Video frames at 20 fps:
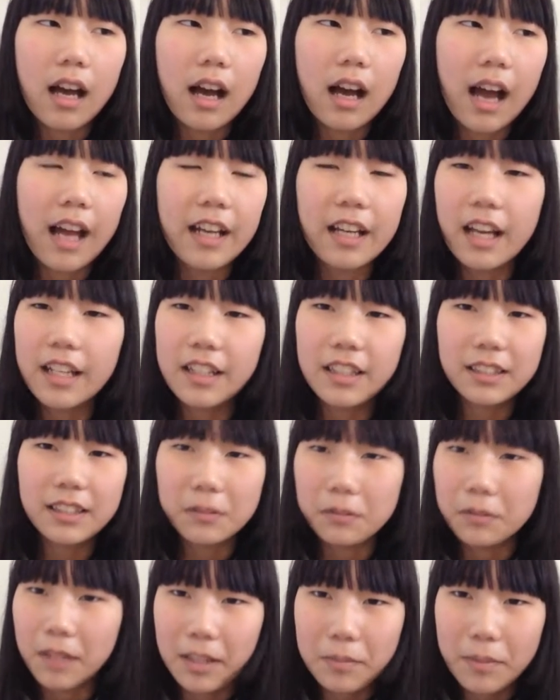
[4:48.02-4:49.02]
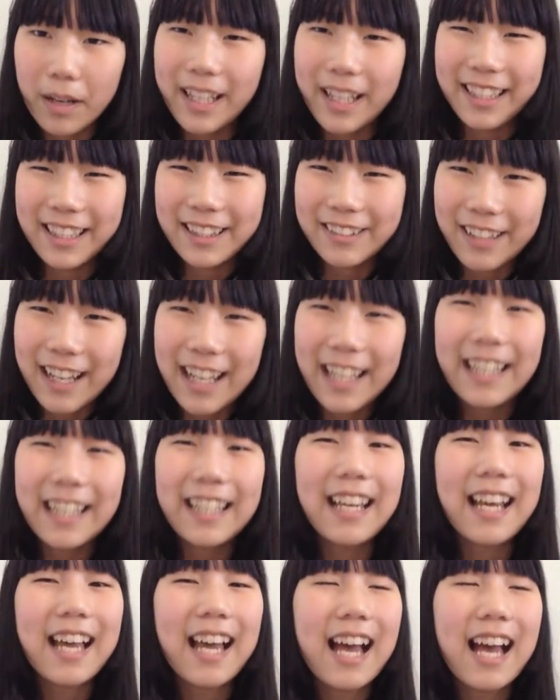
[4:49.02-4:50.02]
I just don't like buying
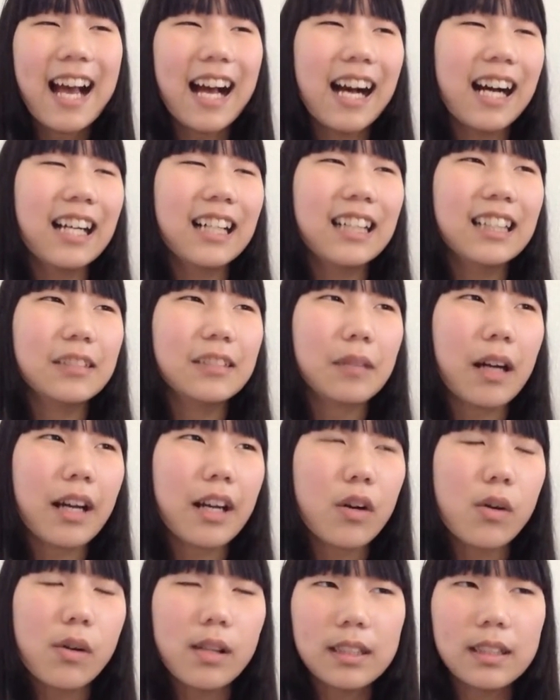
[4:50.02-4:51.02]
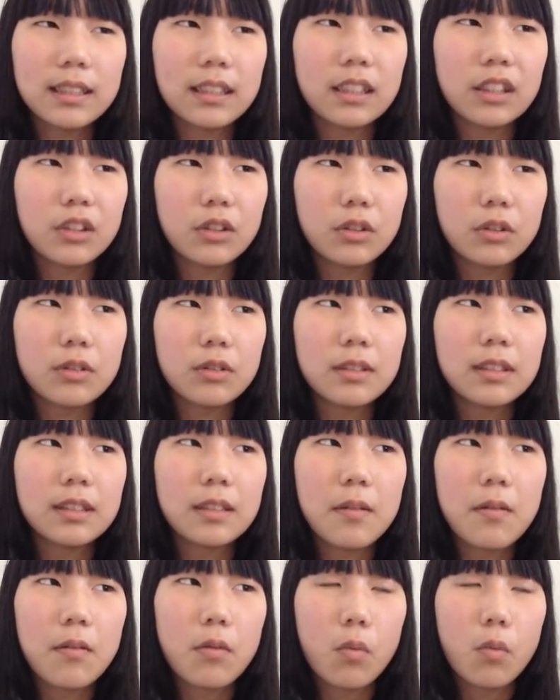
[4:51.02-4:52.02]
thread. I always use
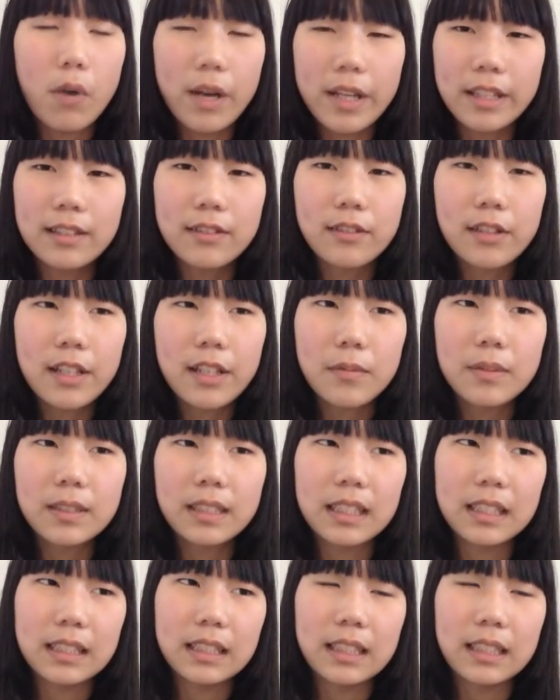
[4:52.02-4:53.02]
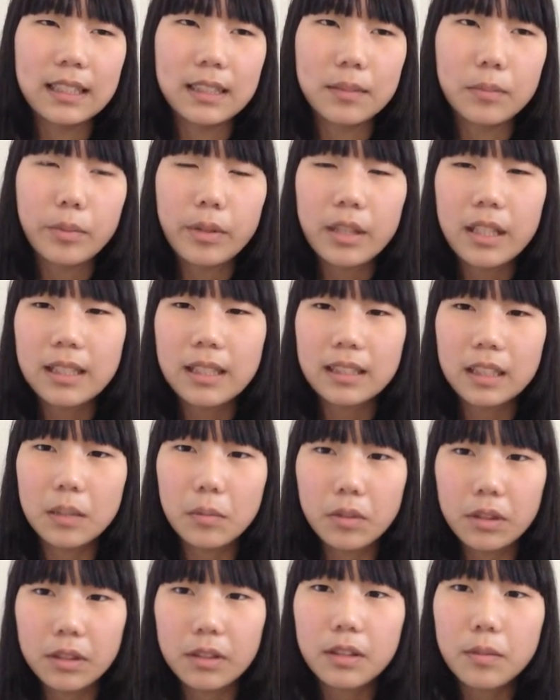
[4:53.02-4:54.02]
white thread since it's pretty
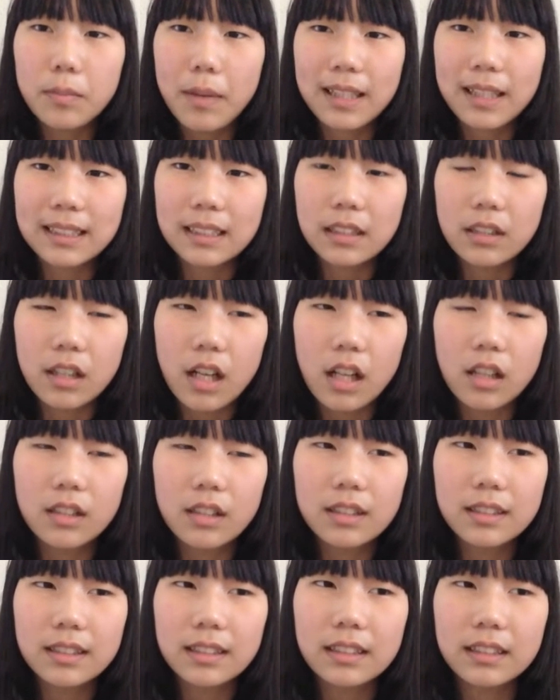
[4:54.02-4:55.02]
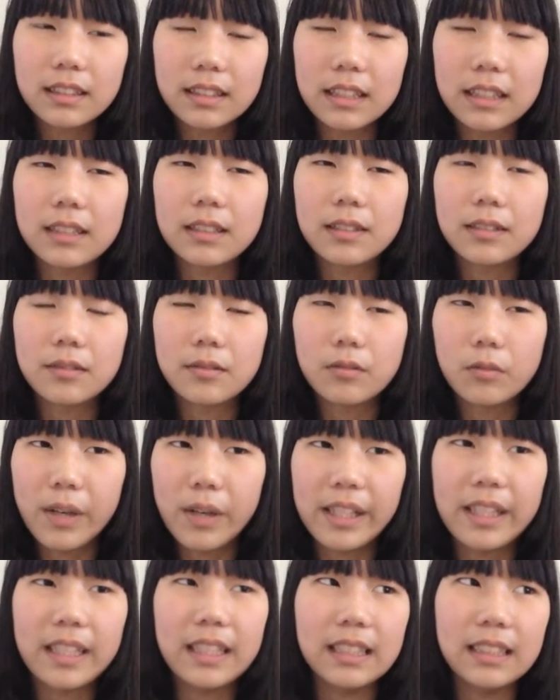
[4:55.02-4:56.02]
similar to pastel colors, since
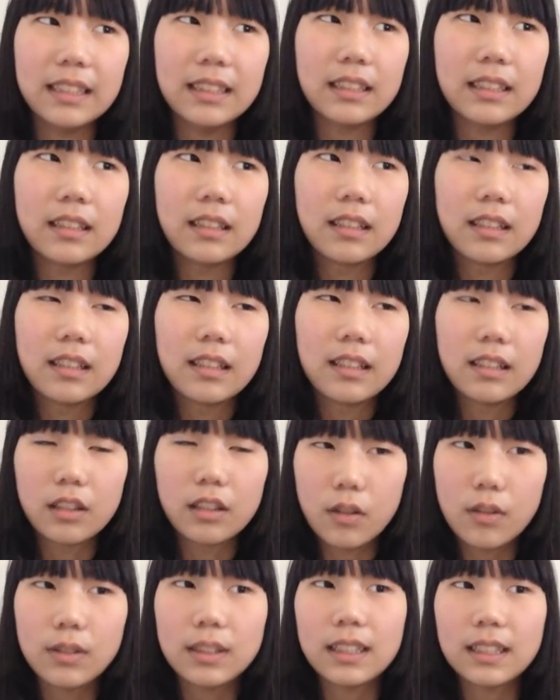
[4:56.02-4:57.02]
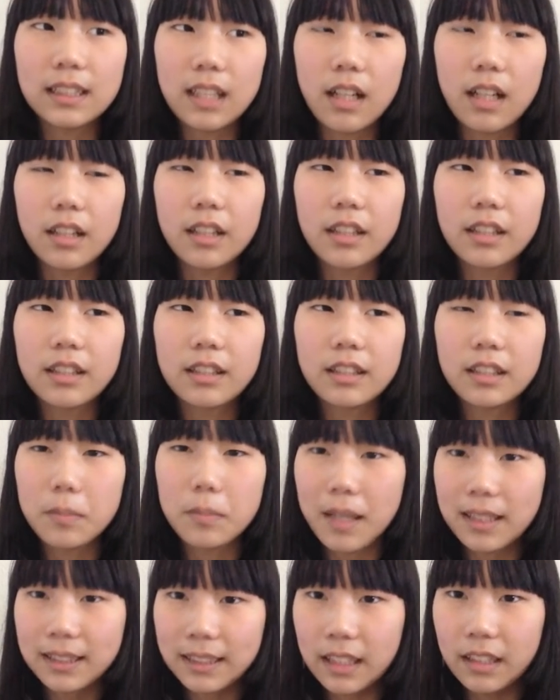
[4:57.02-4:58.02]
white is the closest color to
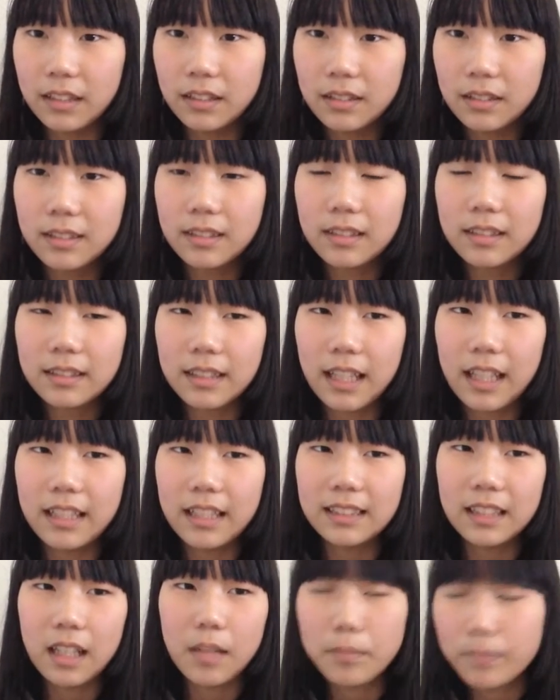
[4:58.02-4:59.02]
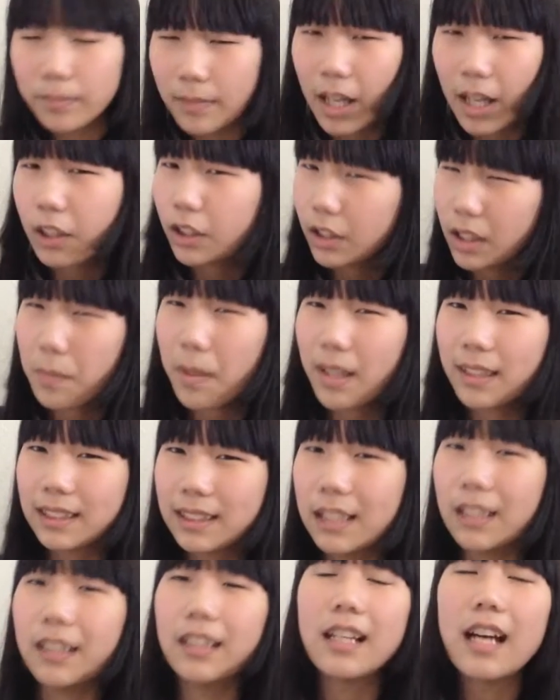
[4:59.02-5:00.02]
pastel that is not actually
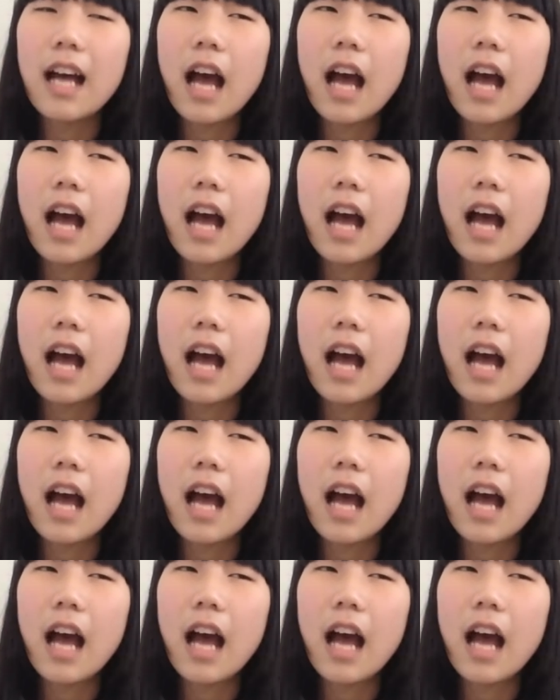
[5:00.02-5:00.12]
pastel.